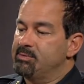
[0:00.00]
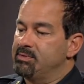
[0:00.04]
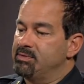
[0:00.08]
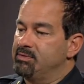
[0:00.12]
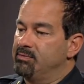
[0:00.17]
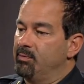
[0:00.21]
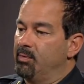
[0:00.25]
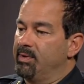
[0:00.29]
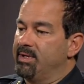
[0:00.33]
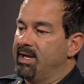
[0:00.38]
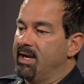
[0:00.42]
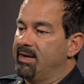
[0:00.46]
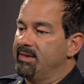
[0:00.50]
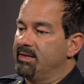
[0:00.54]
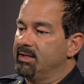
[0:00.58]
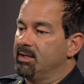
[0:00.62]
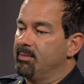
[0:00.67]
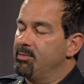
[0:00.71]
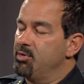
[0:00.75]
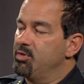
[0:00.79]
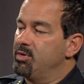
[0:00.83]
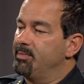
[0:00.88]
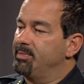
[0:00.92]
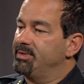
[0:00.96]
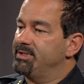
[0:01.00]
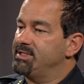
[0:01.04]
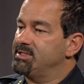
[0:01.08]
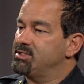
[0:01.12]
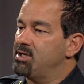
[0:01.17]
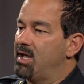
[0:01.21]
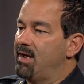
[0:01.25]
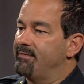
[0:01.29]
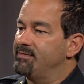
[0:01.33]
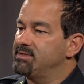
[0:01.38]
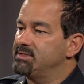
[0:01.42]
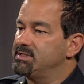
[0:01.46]
We're getting the community police
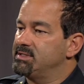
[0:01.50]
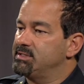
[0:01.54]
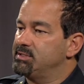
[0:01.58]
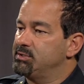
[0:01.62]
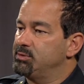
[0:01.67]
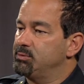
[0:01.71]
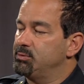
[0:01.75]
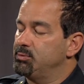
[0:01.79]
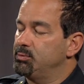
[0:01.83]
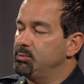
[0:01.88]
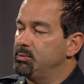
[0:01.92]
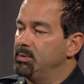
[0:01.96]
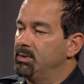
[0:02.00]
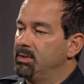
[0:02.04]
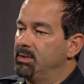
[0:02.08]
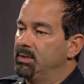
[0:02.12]
officers to